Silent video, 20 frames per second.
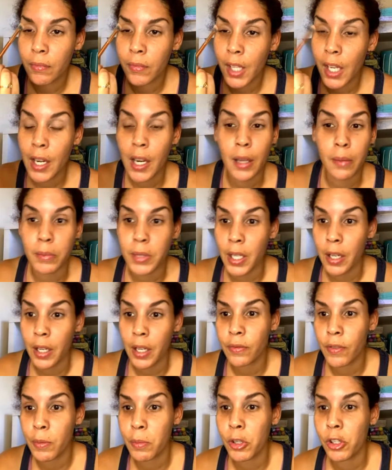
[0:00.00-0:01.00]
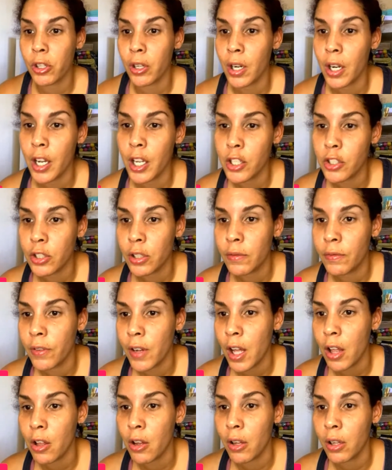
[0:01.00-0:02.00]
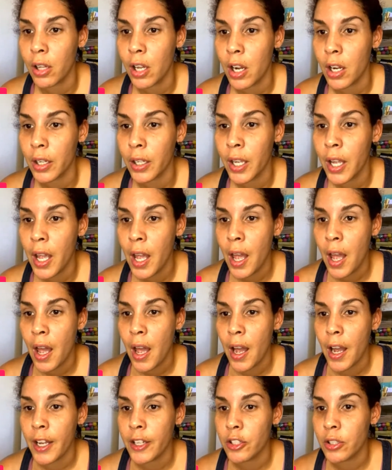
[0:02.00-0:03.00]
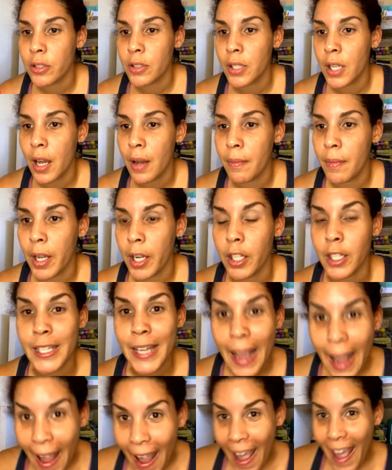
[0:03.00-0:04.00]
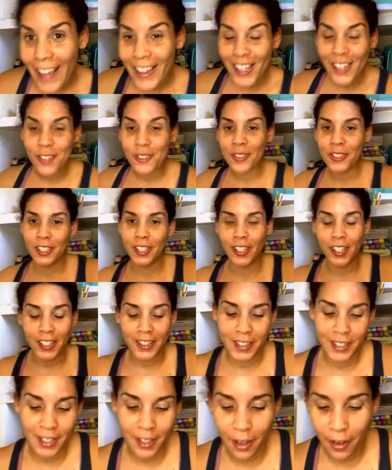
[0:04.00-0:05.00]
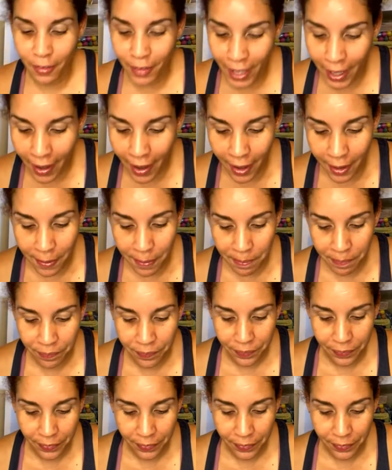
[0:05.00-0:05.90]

That name sounds familiar. I should follow along. I just got my... Yeah, you should, Sylvia!